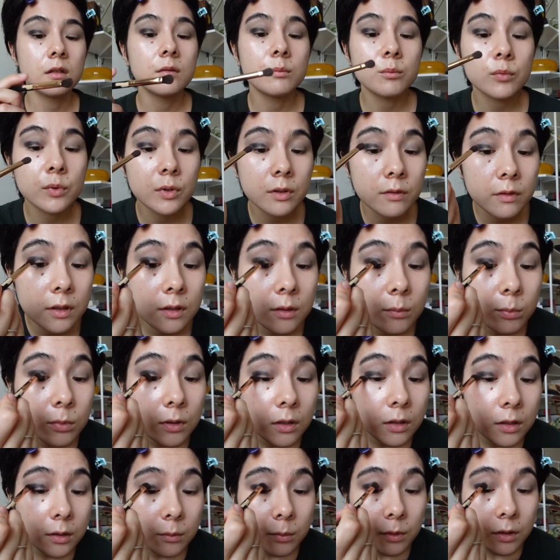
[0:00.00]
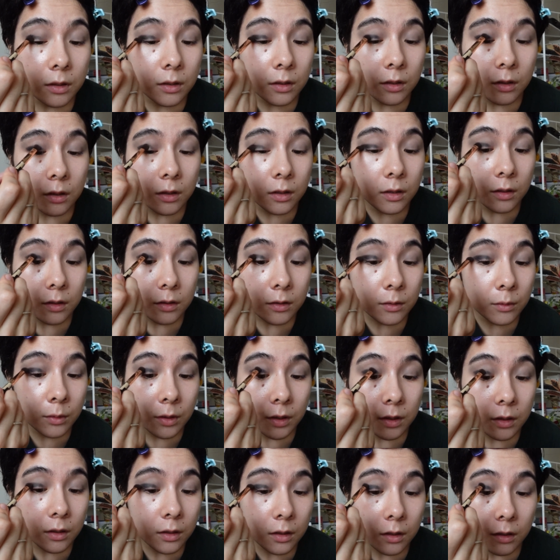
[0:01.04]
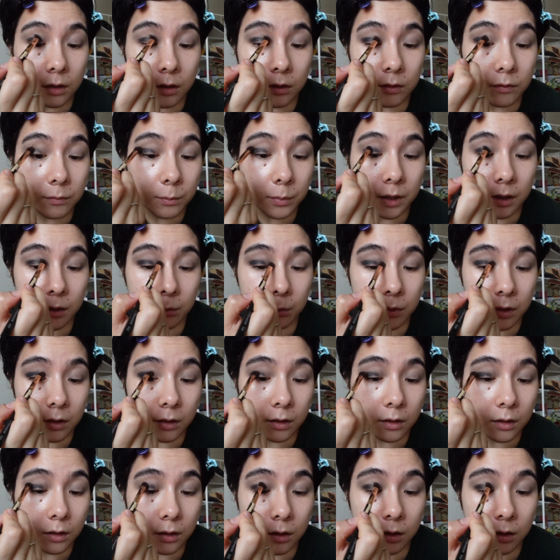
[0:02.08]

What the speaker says: previous blush because this is quite a lot of pigment.